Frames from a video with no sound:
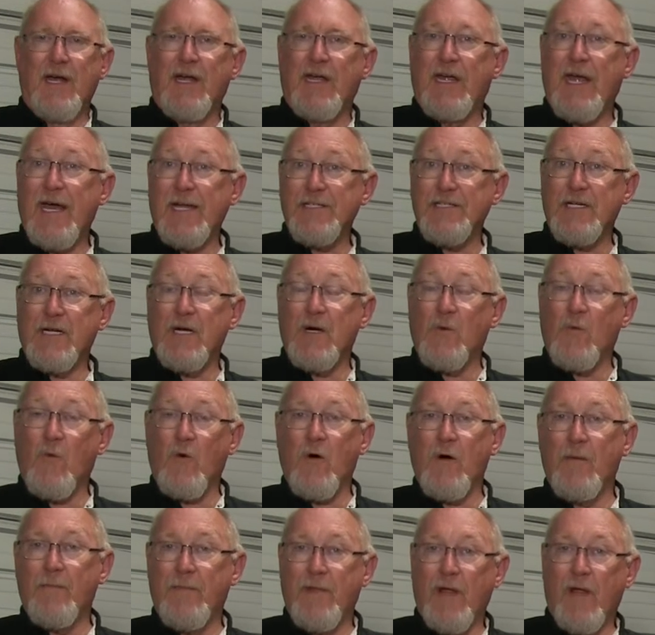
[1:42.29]
Catching a
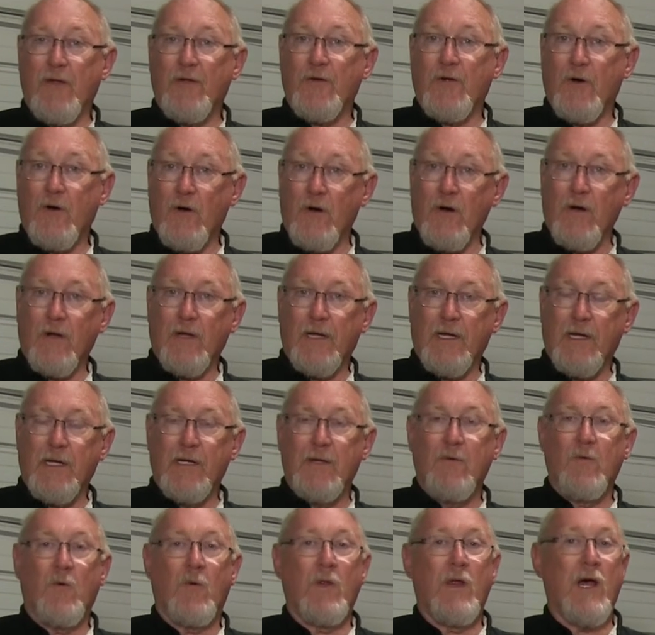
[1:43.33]
worn belt
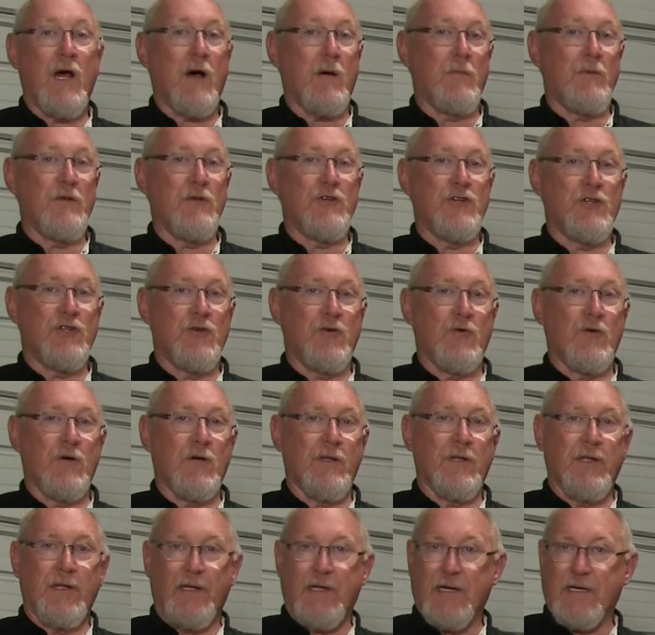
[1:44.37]
early will help ensure
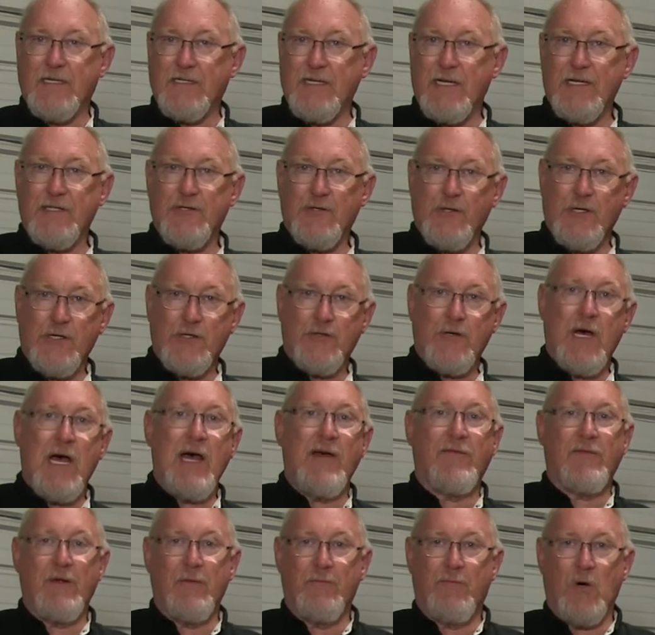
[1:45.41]
that the accessory
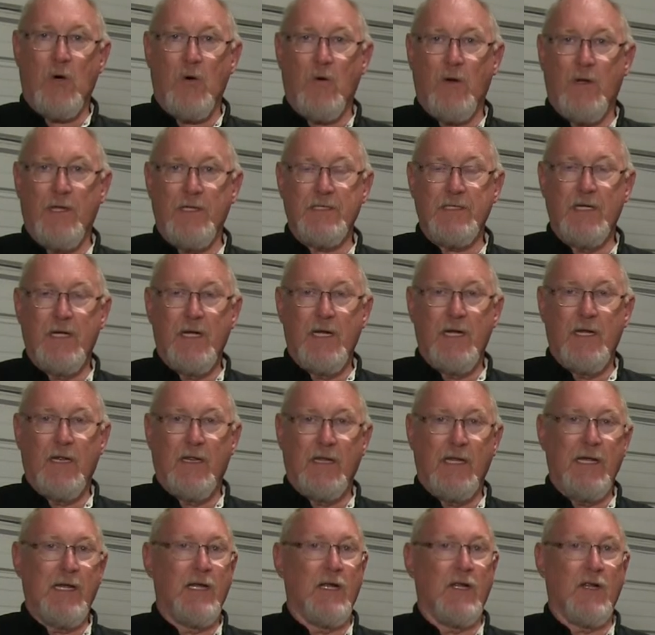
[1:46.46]
drive components
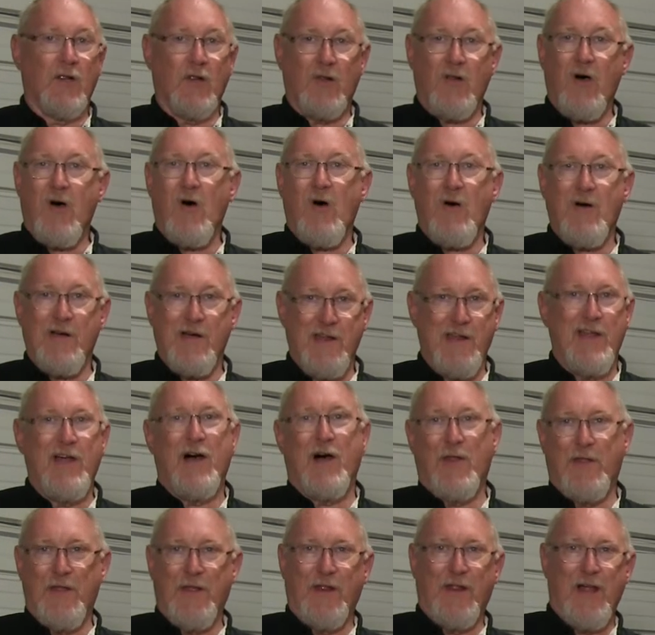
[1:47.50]
lead a long and
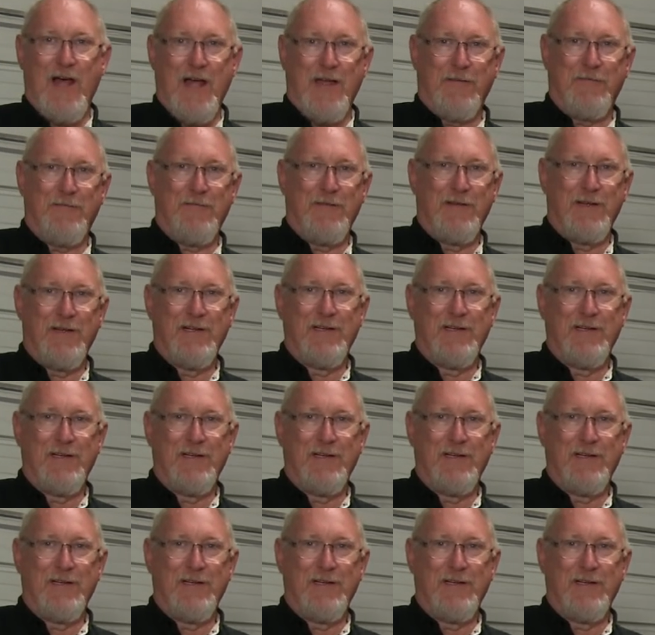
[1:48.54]
healthy life.